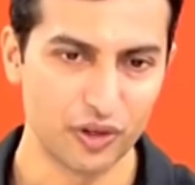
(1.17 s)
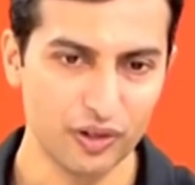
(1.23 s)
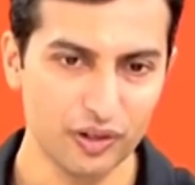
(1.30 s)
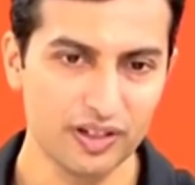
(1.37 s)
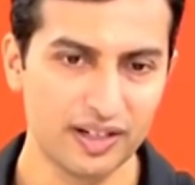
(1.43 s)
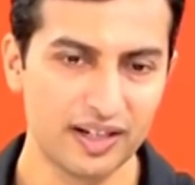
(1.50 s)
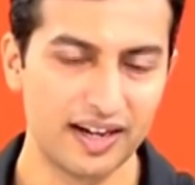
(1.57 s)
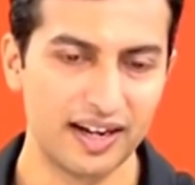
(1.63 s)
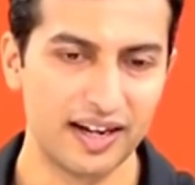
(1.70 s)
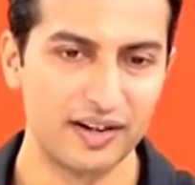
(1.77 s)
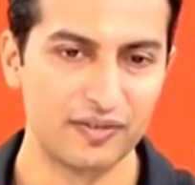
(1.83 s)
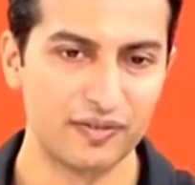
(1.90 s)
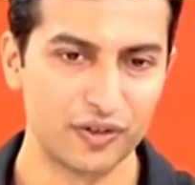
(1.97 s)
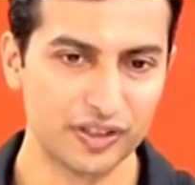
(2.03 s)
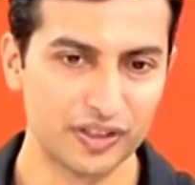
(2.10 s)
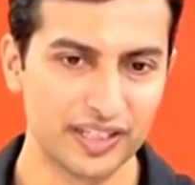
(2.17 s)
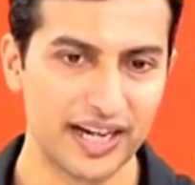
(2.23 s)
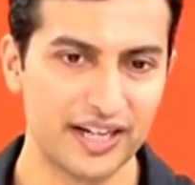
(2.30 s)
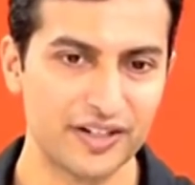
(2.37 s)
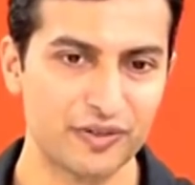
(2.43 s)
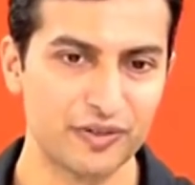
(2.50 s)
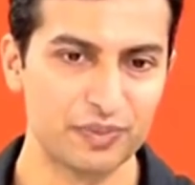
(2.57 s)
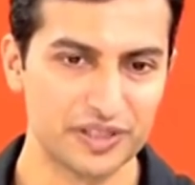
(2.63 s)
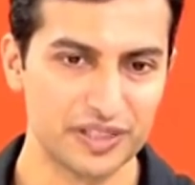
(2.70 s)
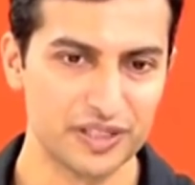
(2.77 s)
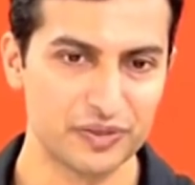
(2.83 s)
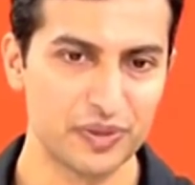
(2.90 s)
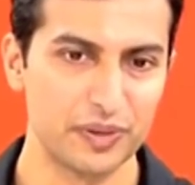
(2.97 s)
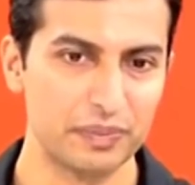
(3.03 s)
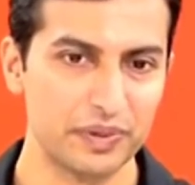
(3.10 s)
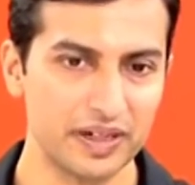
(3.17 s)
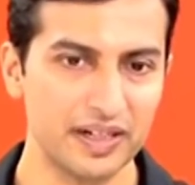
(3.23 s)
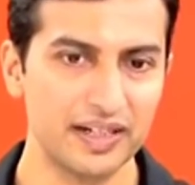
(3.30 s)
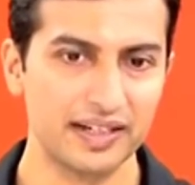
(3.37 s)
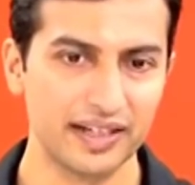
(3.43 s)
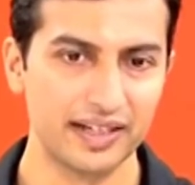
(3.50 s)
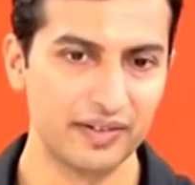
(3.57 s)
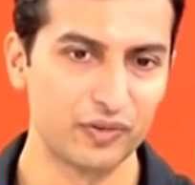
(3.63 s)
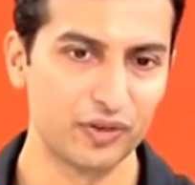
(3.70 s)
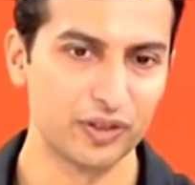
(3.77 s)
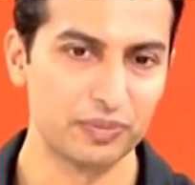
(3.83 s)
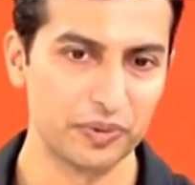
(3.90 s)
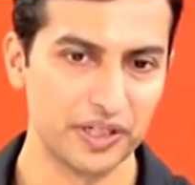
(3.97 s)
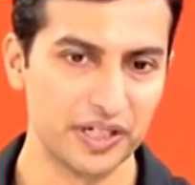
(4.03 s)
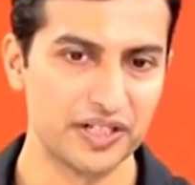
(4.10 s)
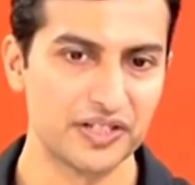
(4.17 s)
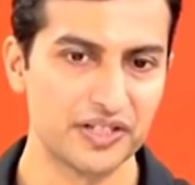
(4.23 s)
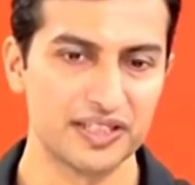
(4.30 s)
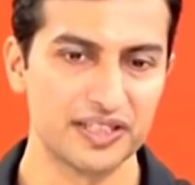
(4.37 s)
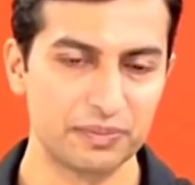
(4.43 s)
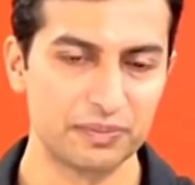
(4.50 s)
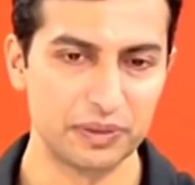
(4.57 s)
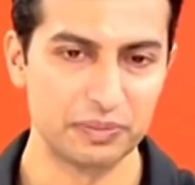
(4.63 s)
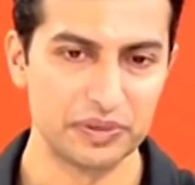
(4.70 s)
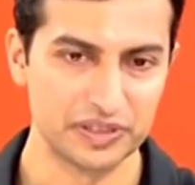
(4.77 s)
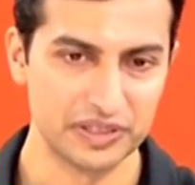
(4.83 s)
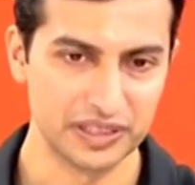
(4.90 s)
Zomato went IPO on 14th of July 2021.